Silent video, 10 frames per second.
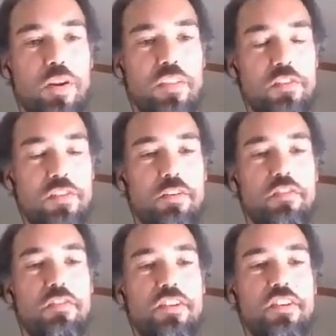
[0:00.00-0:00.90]
where those
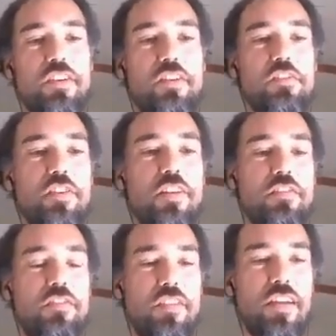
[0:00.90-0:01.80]
arrow functions are useful
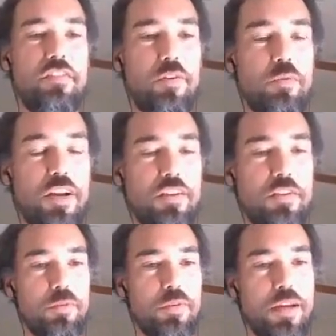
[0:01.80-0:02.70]
if if you
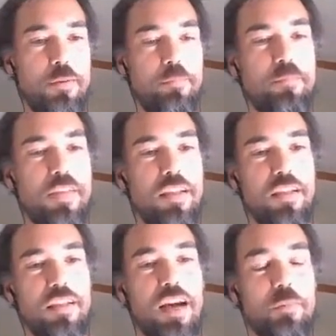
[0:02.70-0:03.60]
do um,
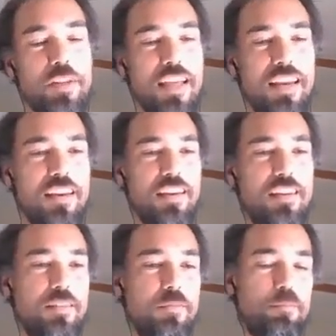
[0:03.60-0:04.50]
complicated
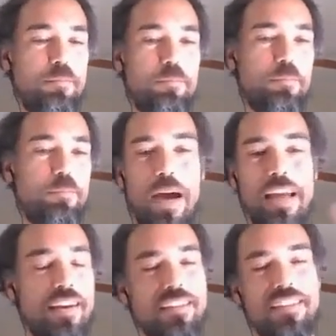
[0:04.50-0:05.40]

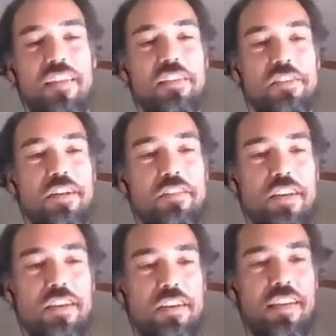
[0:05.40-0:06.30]
bindings and other
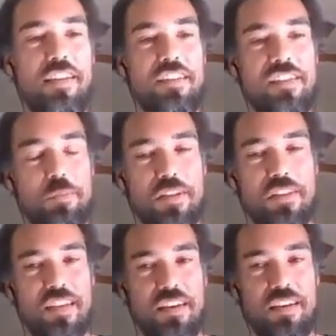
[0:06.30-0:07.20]
stuff in in these
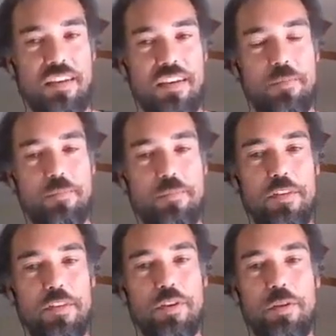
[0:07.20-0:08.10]
templates. Then
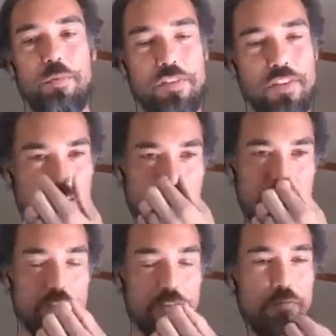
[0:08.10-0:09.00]
um, you end up using a lot
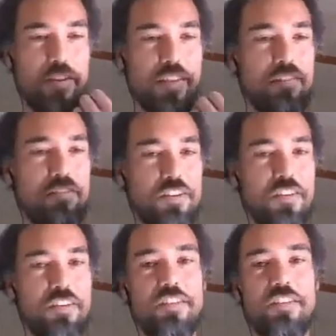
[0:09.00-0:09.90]
of sort of one-line
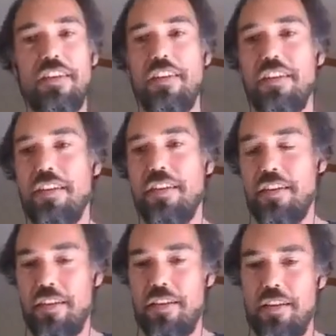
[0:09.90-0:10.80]
functions.
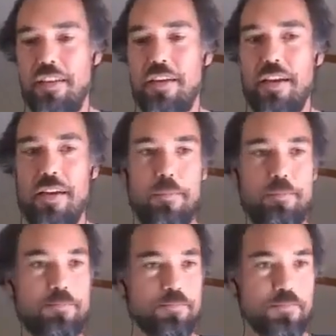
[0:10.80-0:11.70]

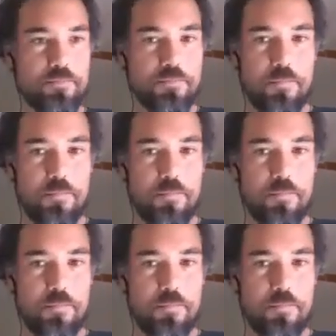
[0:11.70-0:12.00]
Um,